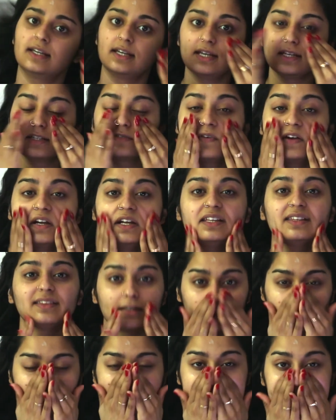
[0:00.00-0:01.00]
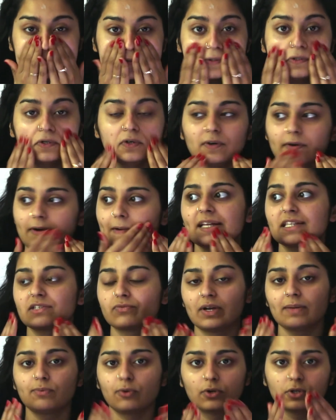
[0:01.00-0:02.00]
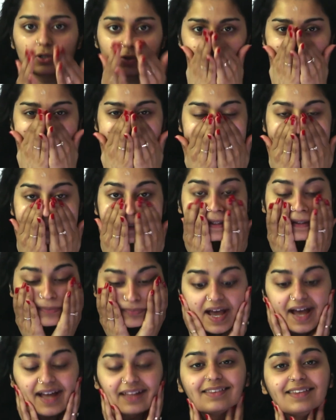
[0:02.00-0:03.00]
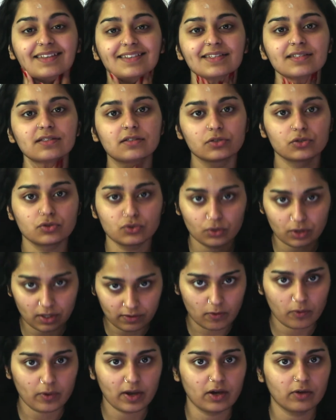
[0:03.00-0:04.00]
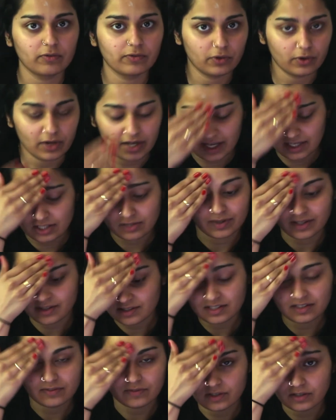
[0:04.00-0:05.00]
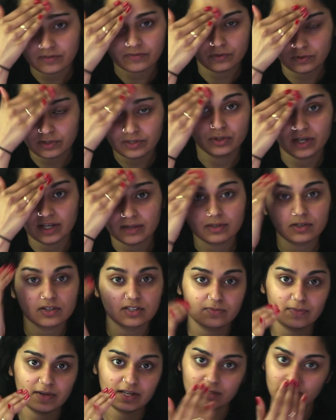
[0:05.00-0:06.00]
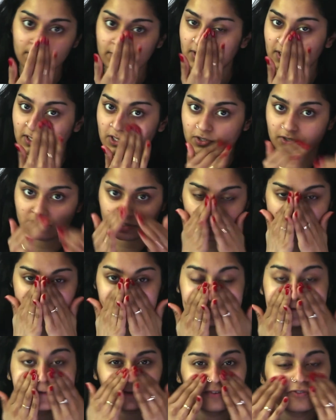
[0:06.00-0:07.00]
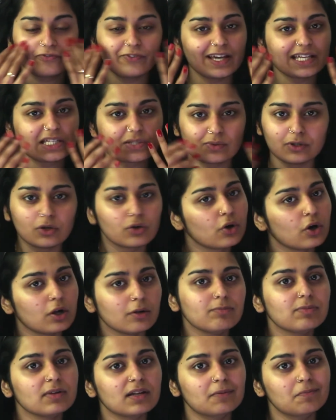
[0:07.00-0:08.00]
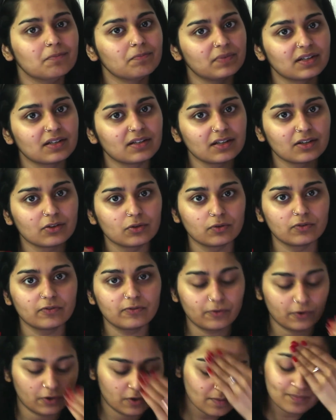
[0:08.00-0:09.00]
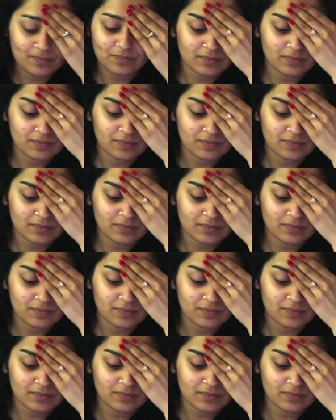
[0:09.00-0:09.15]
is very thin, so it's very prone to wrinkling. And this is the true giveaway of your age, because even if you do get cosmetic procedures done, your face will look all plump and firm,